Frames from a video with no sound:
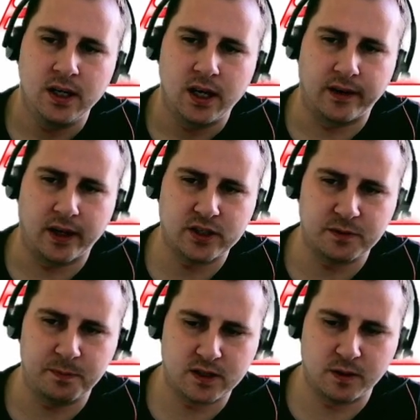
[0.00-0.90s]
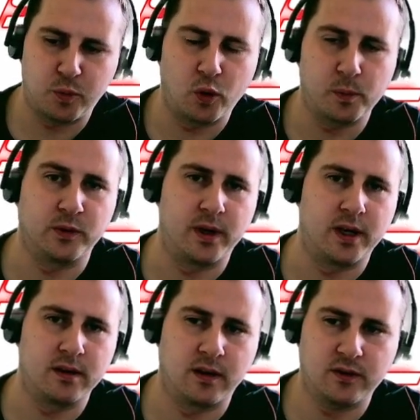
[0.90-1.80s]
and that just means to populate
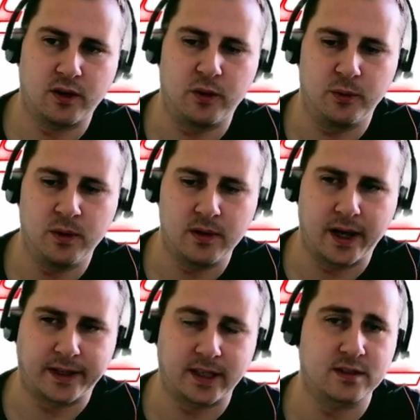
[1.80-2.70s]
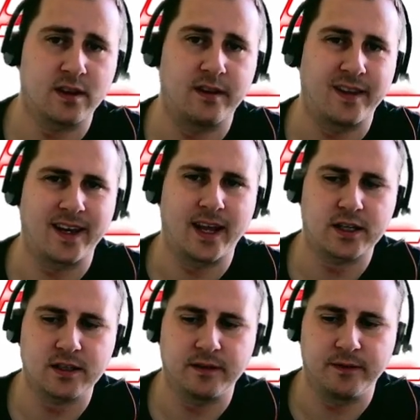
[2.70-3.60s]
until it gets to the
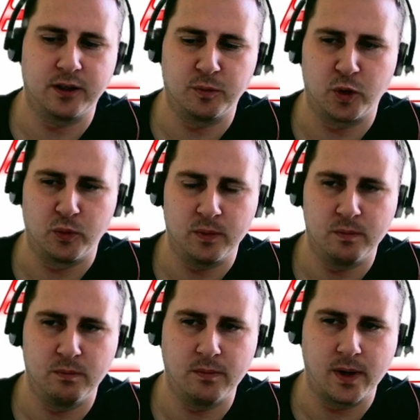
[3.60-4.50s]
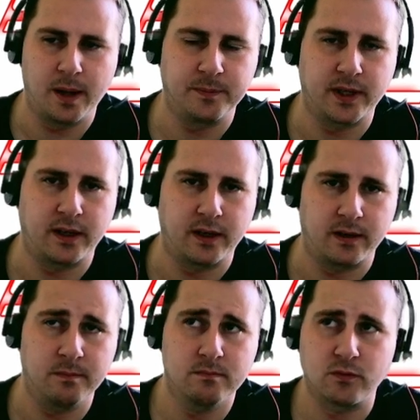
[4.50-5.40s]
next available empty
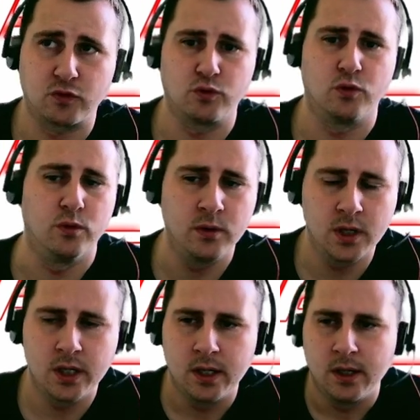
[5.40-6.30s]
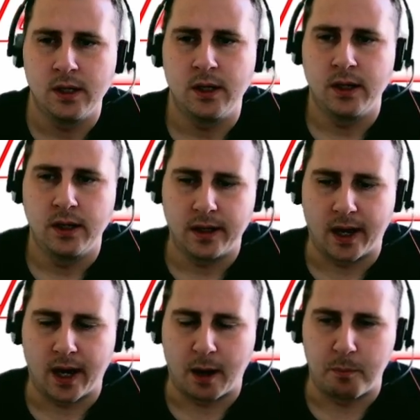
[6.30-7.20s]
row.
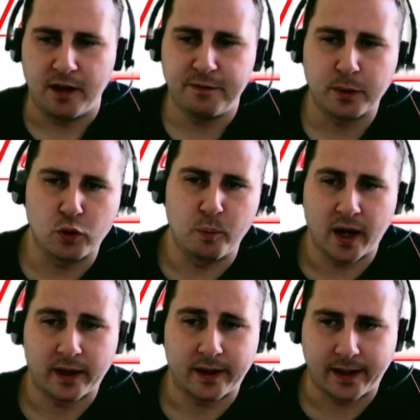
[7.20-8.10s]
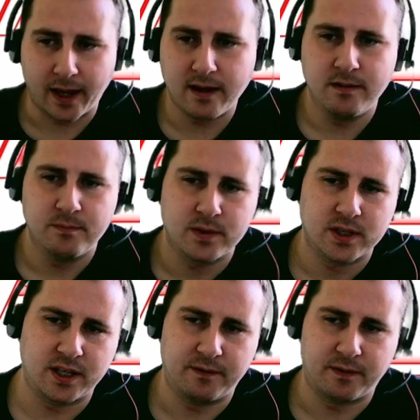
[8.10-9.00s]
If we go back again,
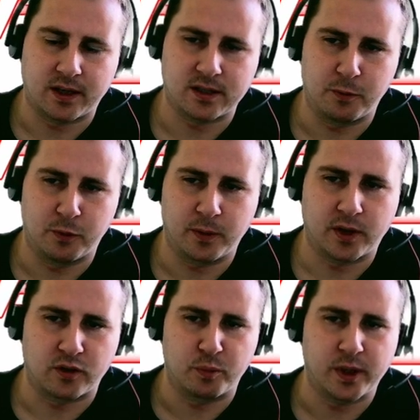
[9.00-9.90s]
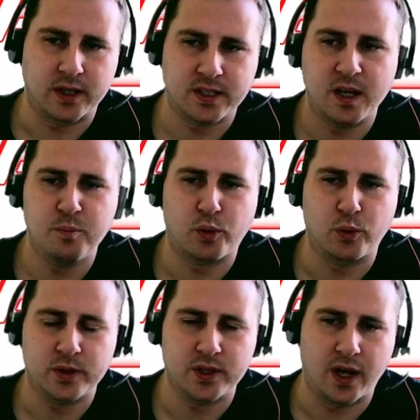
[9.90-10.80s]
say for example we could repeat the same
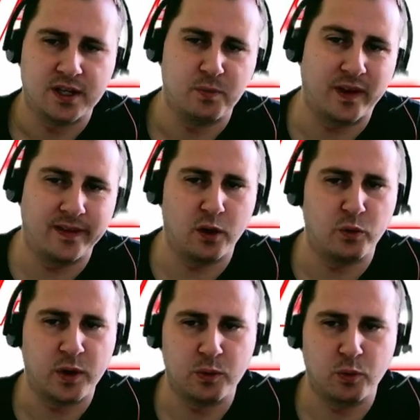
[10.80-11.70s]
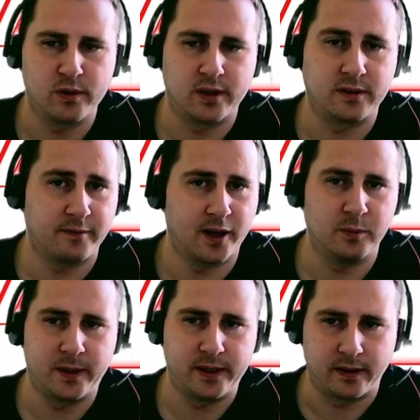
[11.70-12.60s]
process, but now we want the
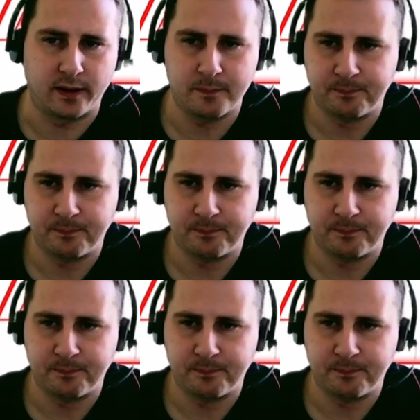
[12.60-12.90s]
development date.